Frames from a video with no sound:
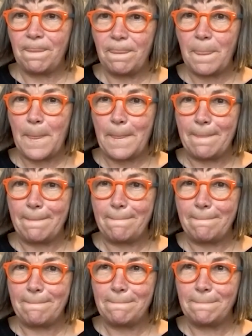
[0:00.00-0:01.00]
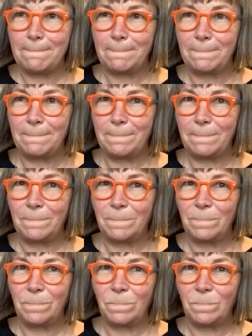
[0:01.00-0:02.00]

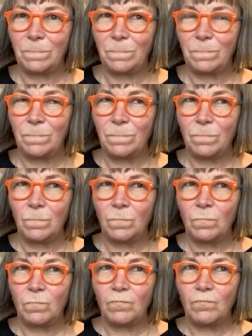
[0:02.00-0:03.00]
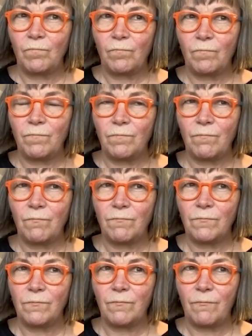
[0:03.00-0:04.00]

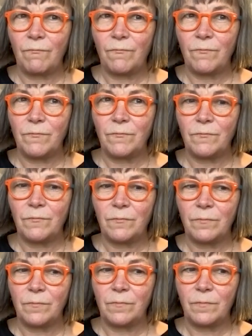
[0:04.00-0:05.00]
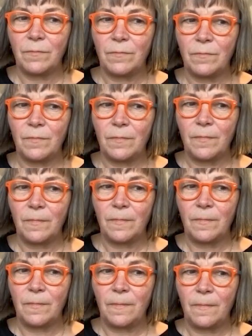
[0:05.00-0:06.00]

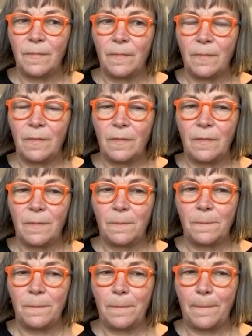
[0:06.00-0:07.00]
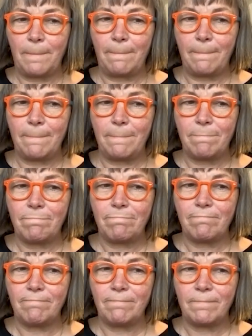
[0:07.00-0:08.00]
[no speech]